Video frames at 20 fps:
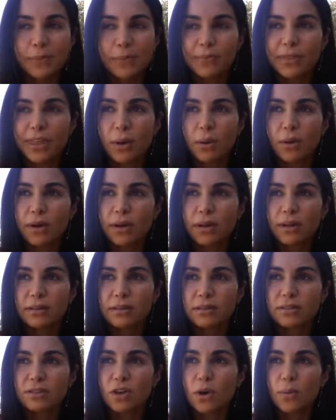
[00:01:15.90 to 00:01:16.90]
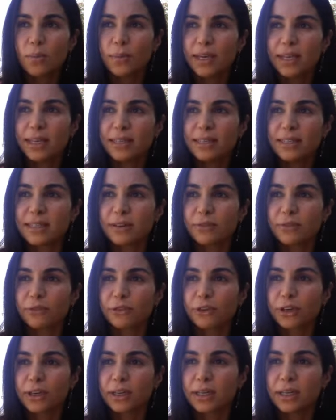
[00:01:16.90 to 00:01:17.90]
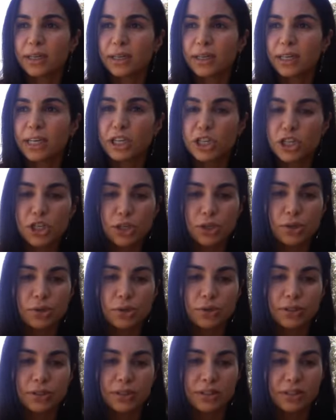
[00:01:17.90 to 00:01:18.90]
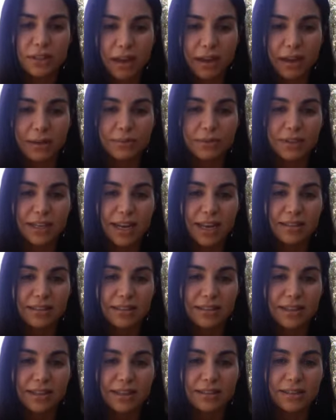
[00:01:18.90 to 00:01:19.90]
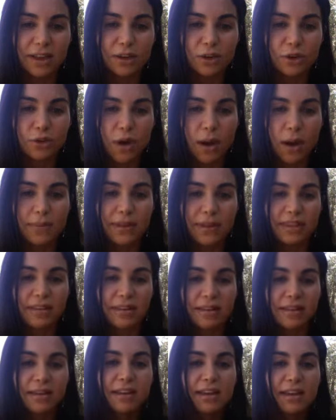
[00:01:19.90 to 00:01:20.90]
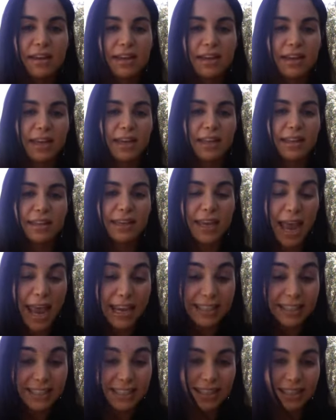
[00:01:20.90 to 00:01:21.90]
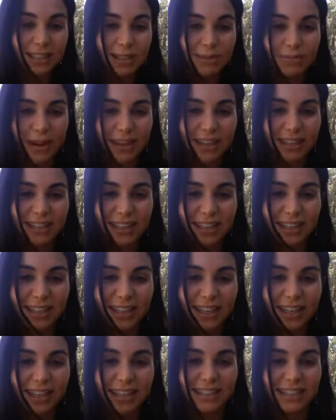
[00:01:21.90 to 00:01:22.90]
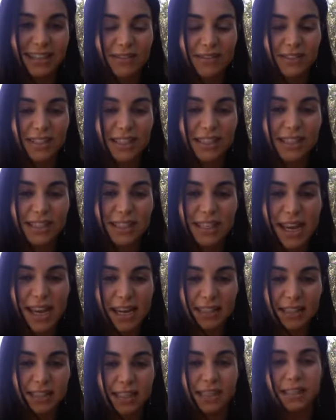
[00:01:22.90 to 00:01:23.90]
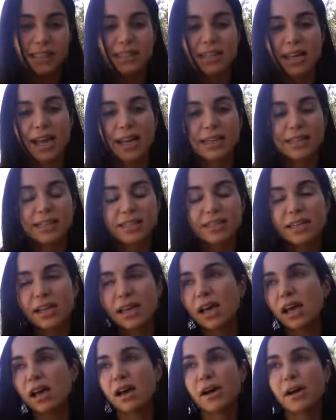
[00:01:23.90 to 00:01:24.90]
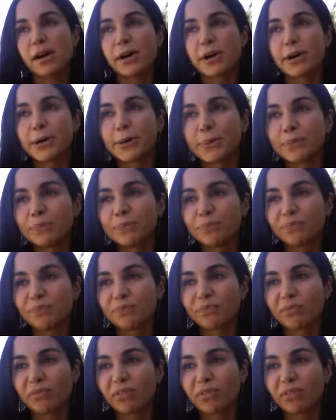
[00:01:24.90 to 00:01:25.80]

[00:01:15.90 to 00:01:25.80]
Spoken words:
there were so many different issues and circumstances. I grew up in the 80s, basically the 70s and the 80s, and